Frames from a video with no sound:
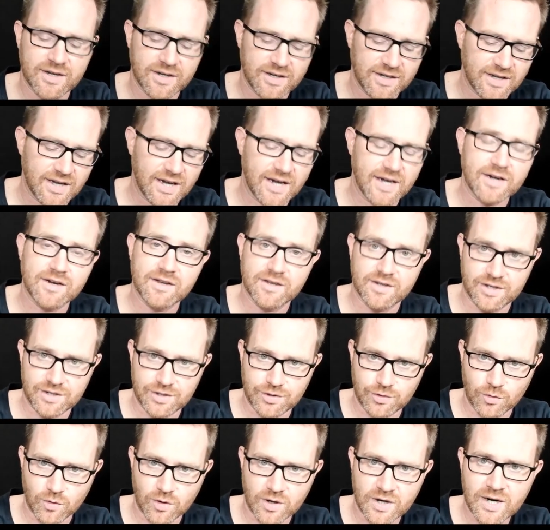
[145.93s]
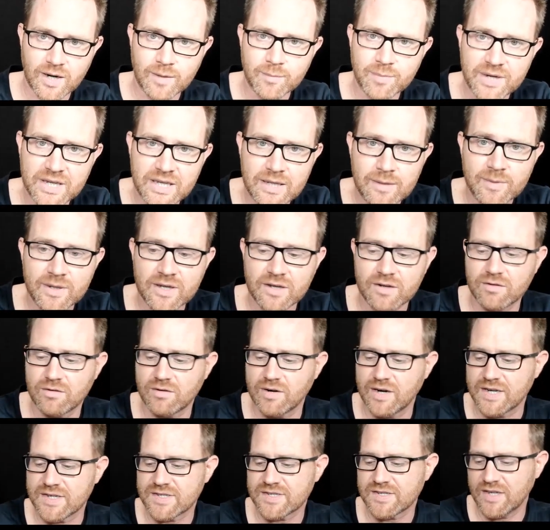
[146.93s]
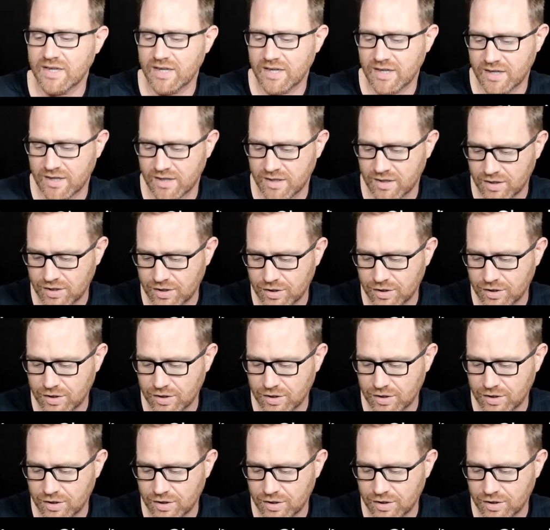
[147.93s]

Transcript: got your company email address and